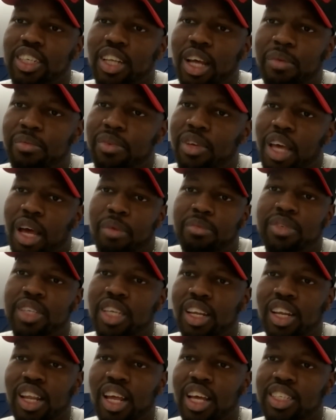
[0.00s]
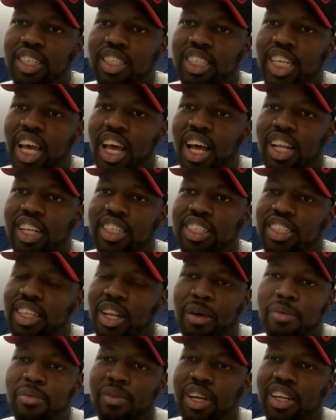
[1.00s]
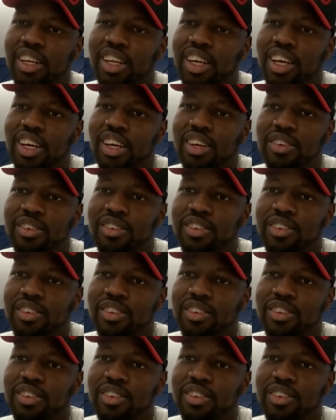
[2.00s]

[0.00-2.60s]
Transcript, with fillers: I mean, I'm taking it as a challenge, and I'm ready to go.